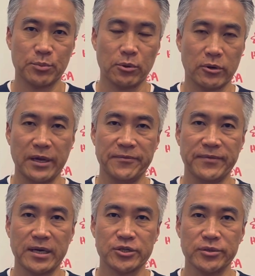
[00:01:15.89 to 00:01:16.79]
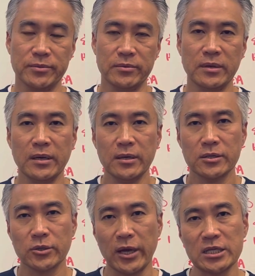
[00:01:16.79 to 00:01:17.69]
pylori infection.
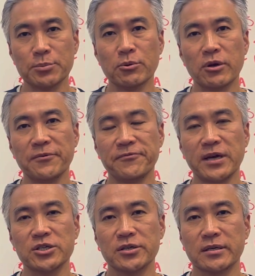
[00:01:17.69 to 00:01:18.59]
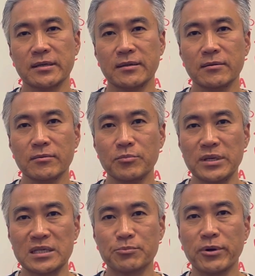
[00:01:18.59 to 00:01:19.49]
So H. pylori infection can
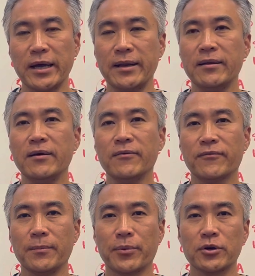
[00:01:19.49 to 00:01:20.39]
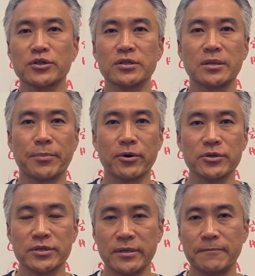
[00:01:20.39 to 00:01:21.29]
be spread from person to
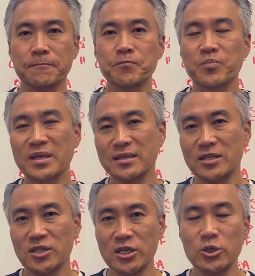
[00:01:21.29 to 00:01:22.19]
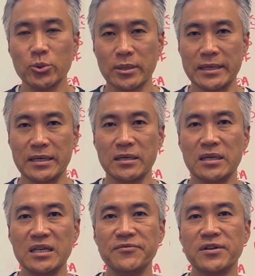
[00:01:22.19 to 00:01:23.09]
person continually.
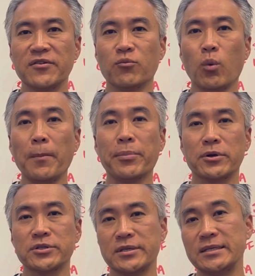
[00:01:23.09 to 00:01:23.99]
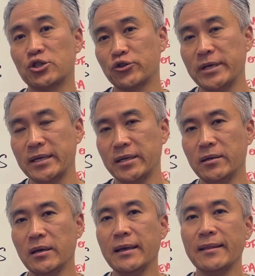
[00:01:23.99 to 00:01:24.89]
Even if one person is treated,
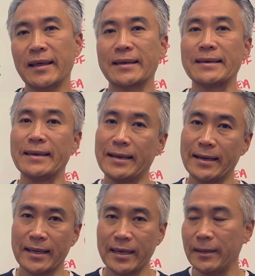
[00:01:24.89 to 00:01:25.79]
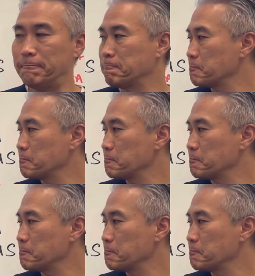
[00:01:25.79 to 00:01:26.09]
they can get it again.